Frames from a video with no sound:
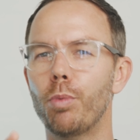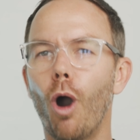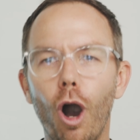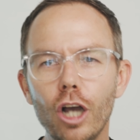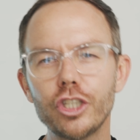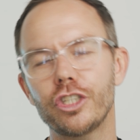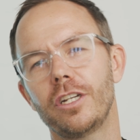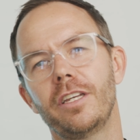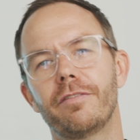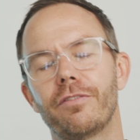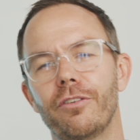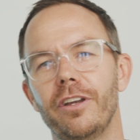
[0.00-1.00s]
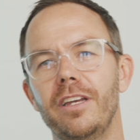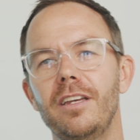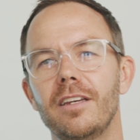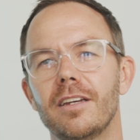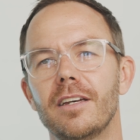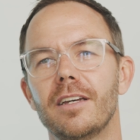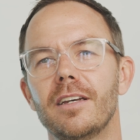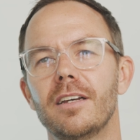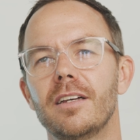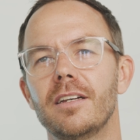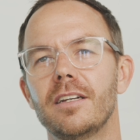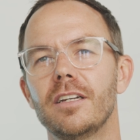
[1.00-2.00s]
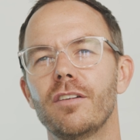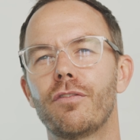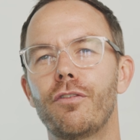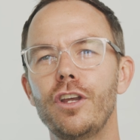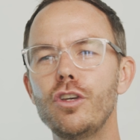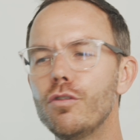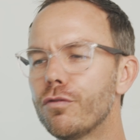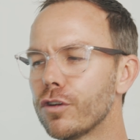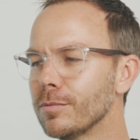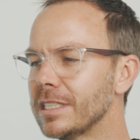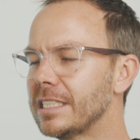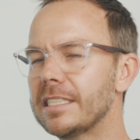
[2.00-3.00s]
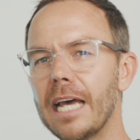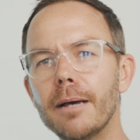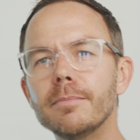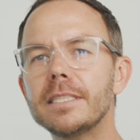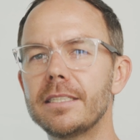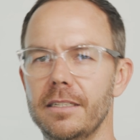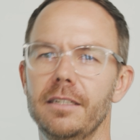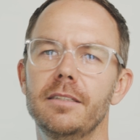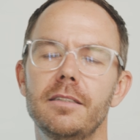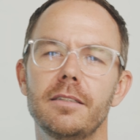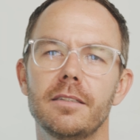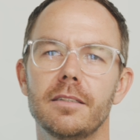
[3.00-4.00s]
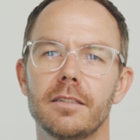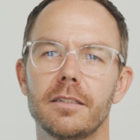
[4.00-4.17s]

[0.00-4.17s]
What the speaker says: partially free you from some sin.